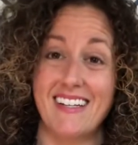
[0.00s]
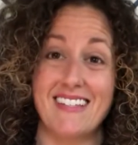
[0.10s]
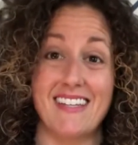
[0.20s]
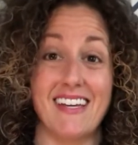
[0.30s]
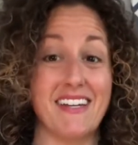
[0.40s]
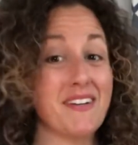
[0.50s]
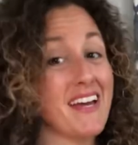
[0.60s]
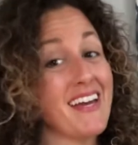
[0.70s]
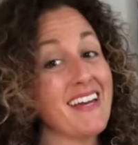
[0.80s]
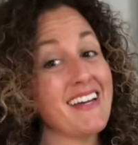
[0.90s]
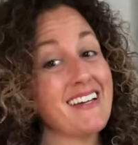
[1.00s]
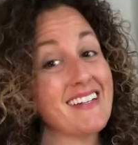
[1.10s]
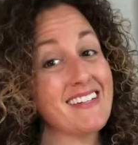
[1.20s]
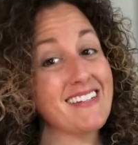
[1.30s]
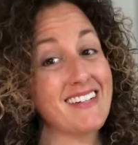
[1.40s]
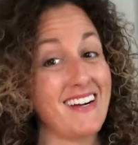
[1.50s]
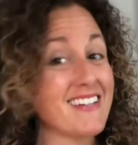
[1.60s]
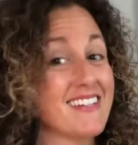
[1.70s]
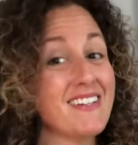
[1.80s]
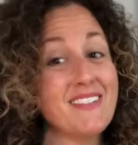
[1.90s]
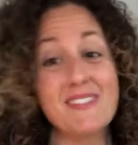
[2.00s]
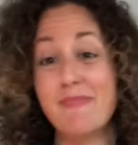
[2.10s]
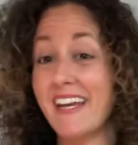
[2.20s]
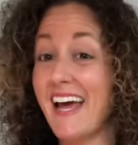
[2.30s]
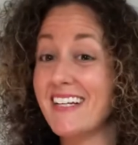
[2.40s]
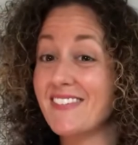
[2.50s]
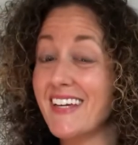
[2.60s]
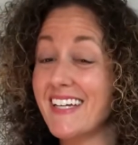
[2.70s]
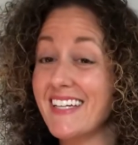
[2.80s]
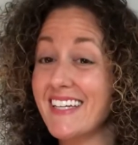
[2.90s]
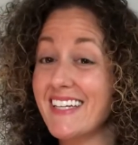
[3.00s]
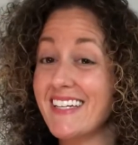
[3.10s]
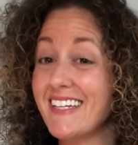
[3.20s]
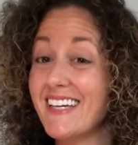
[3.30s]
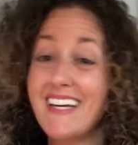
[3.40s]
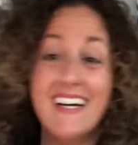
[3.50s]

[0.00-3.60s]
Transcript: It's like, okay, heart codes have been activated.